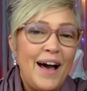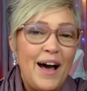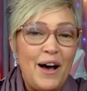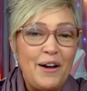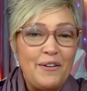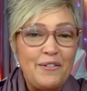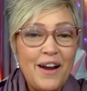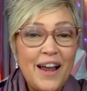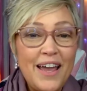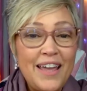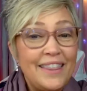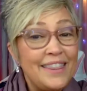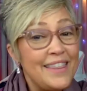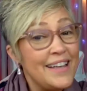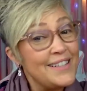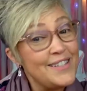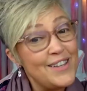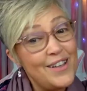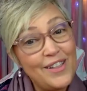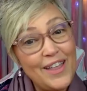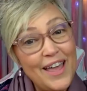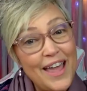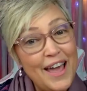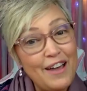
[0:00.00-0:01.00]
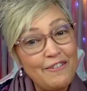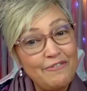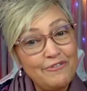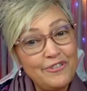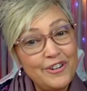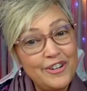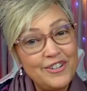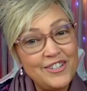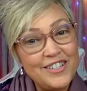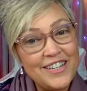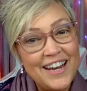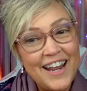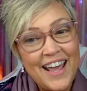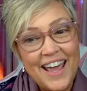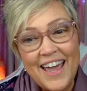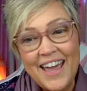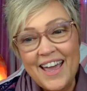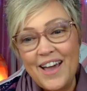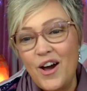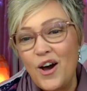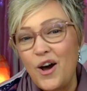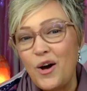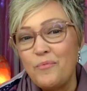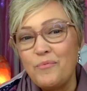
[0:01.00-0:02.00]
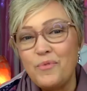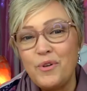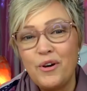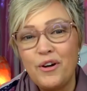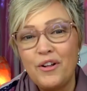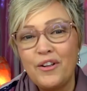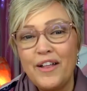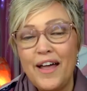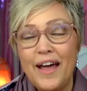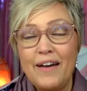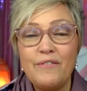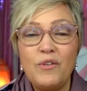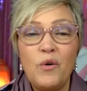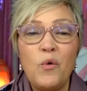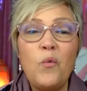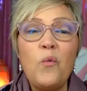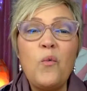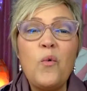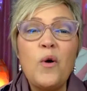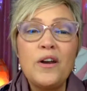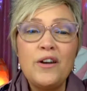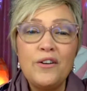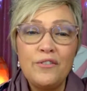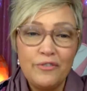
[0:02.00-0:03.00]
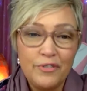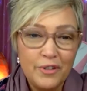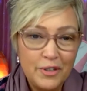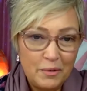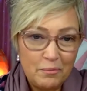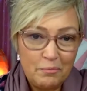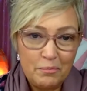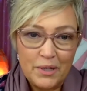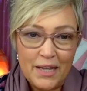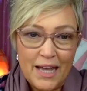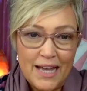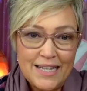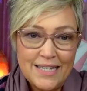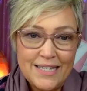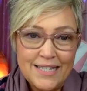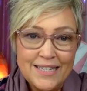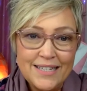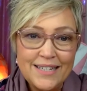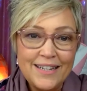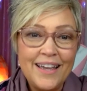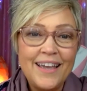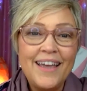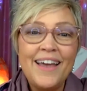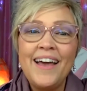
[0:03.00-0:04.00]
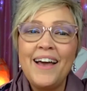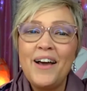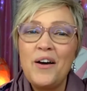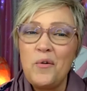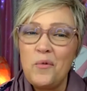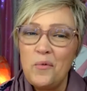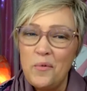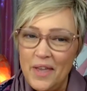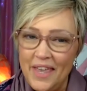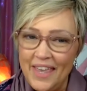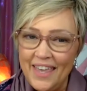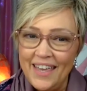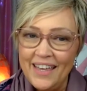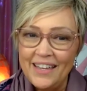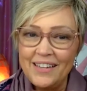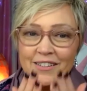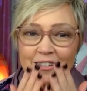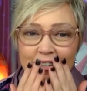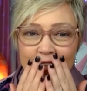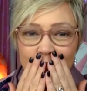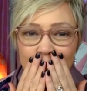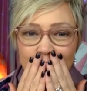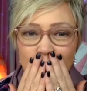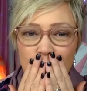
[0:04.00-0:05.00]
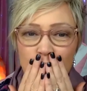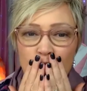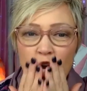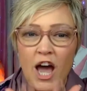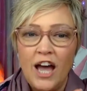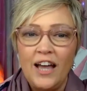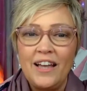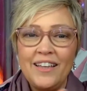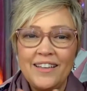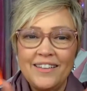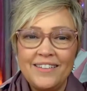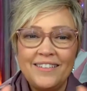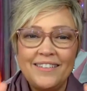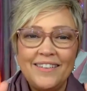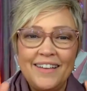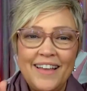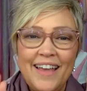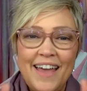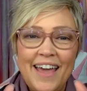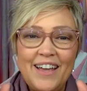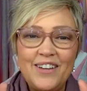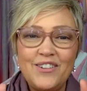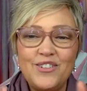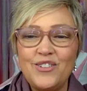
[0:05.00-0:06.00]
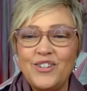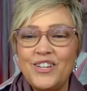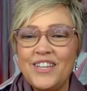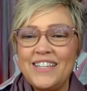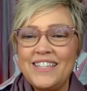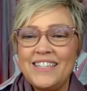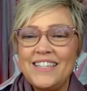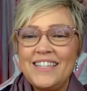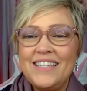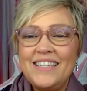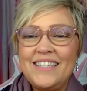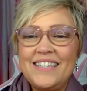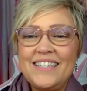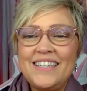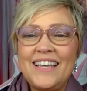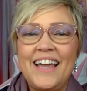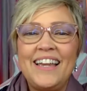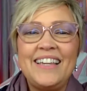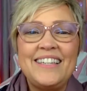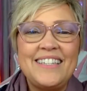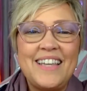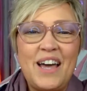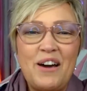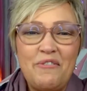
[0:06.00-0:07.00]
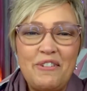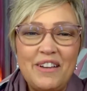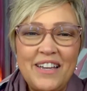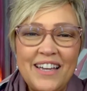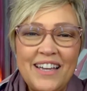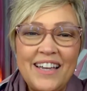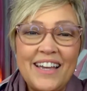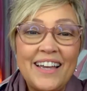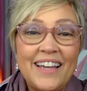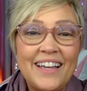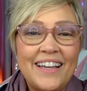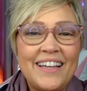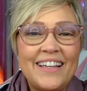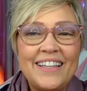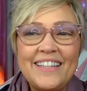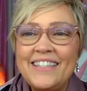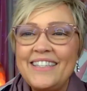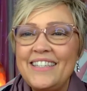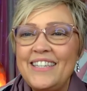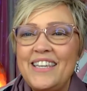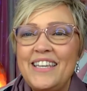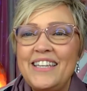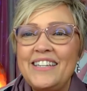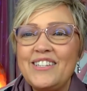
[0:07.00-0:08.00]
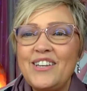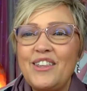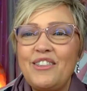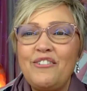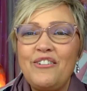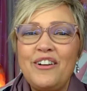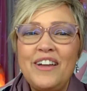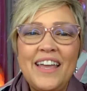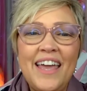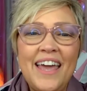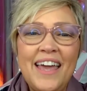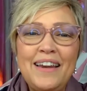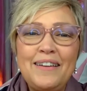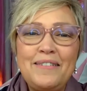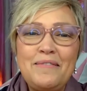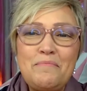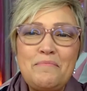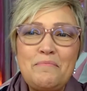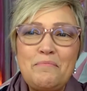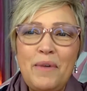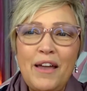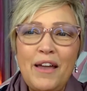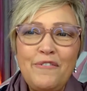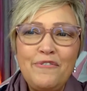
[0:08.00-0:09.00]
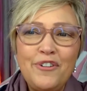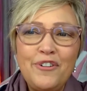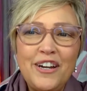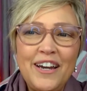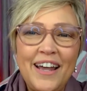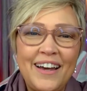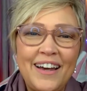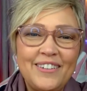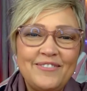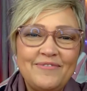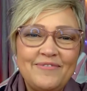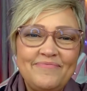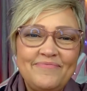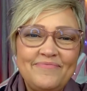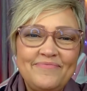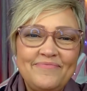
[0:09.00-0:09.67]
All right, that's all I have for you today. I hope you all have a wonderful and blessed weekend. Mwah! Angel kisses until we see each other again. Bye for now.